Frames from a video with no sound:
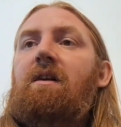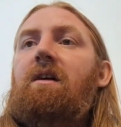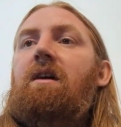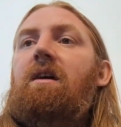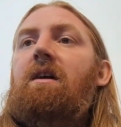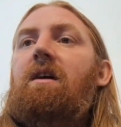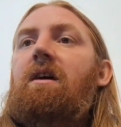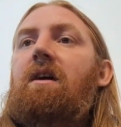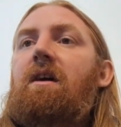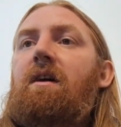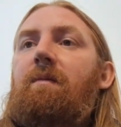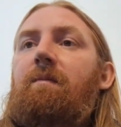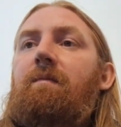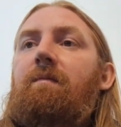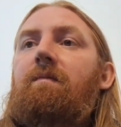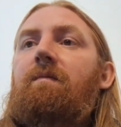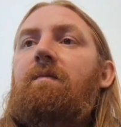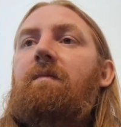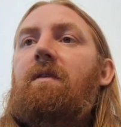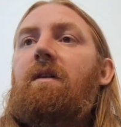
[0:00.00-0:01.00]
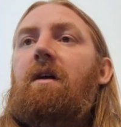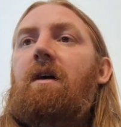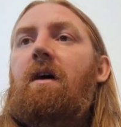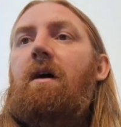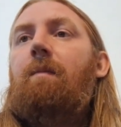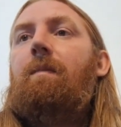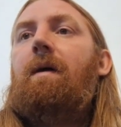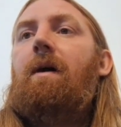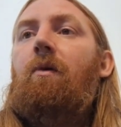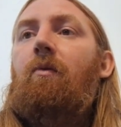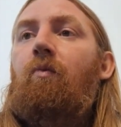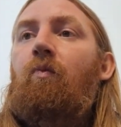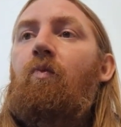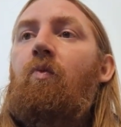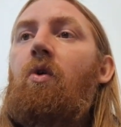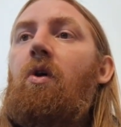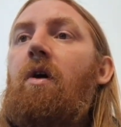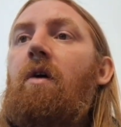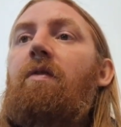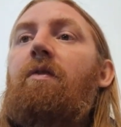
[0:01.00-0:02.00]
Um, about
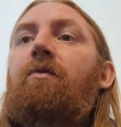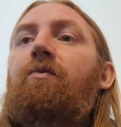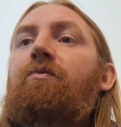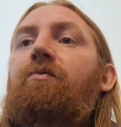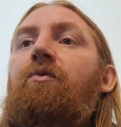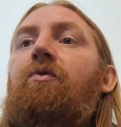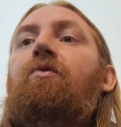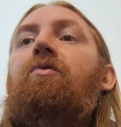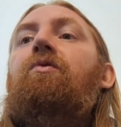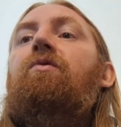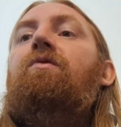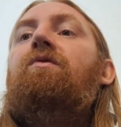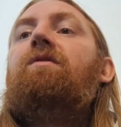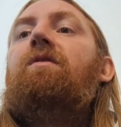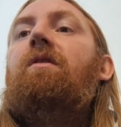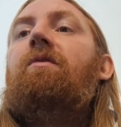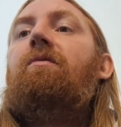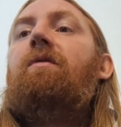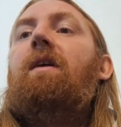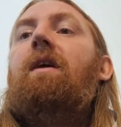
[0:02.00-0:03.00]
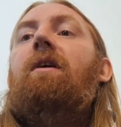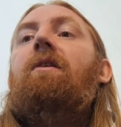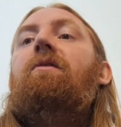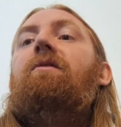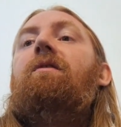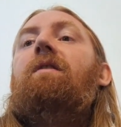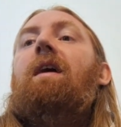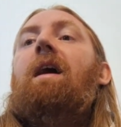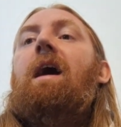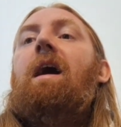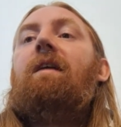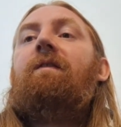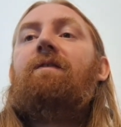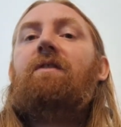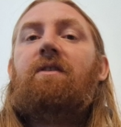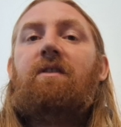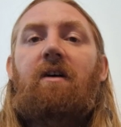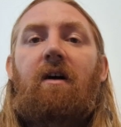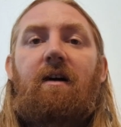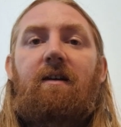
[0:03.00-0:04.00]
what are the rules around
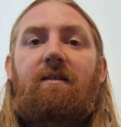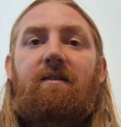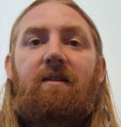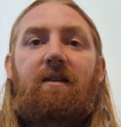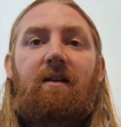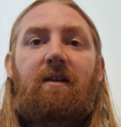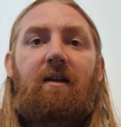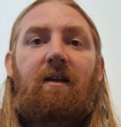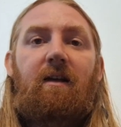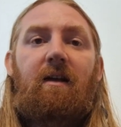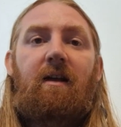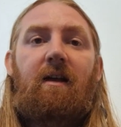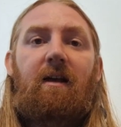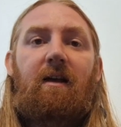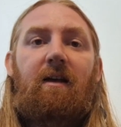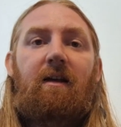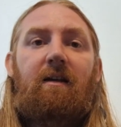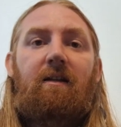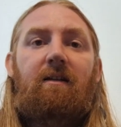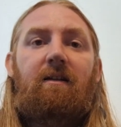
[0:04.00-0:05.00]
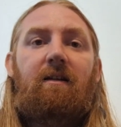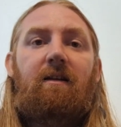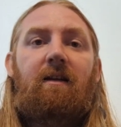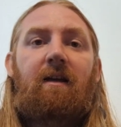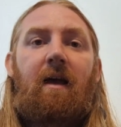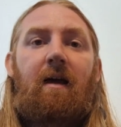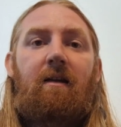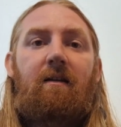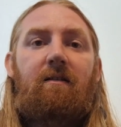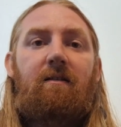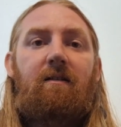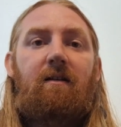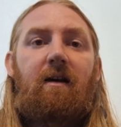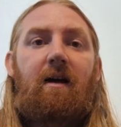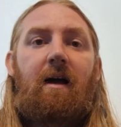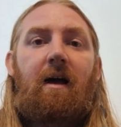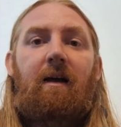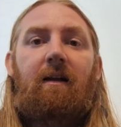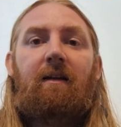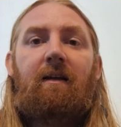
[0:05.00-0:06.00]
advertising in Canada
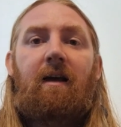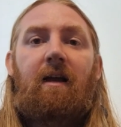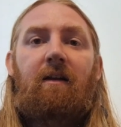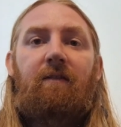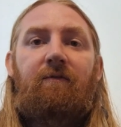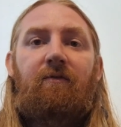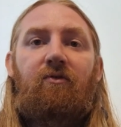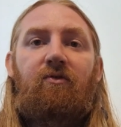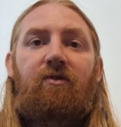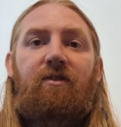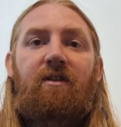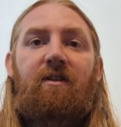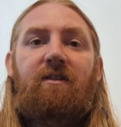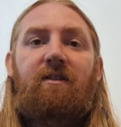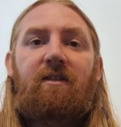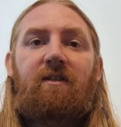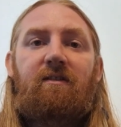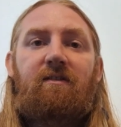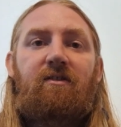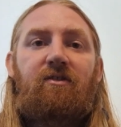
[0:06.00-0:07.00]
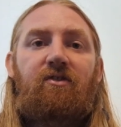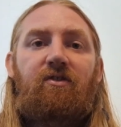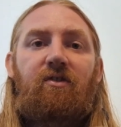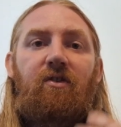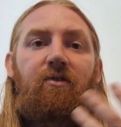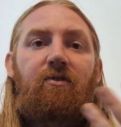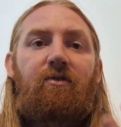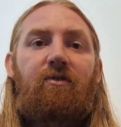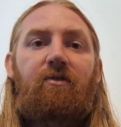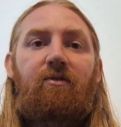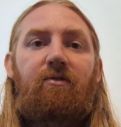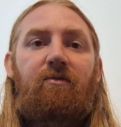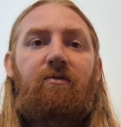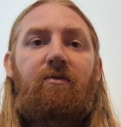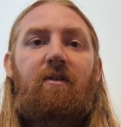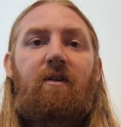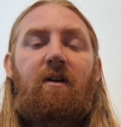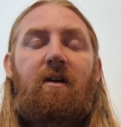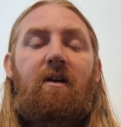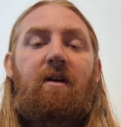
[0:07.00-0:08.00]
and California, just to show you
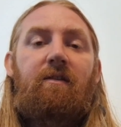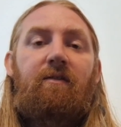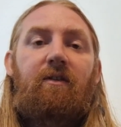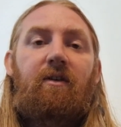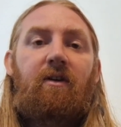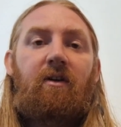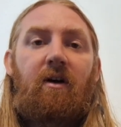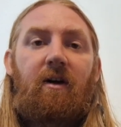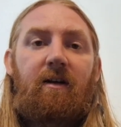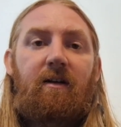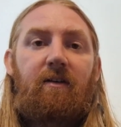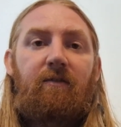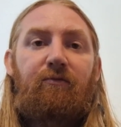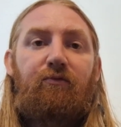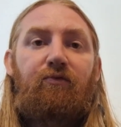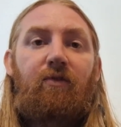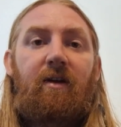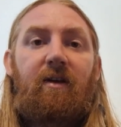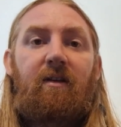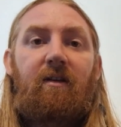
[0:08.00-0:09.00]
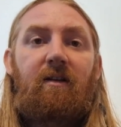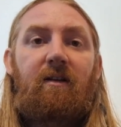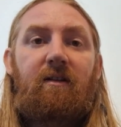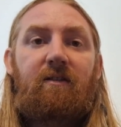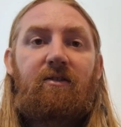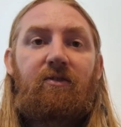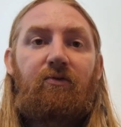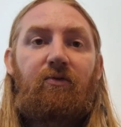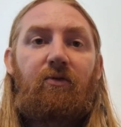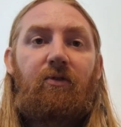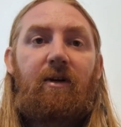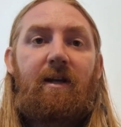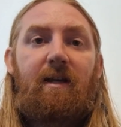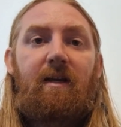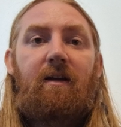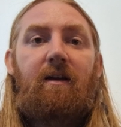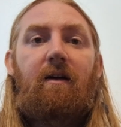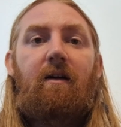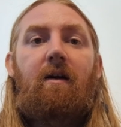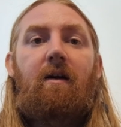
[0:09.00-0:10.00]
the kind of regulatory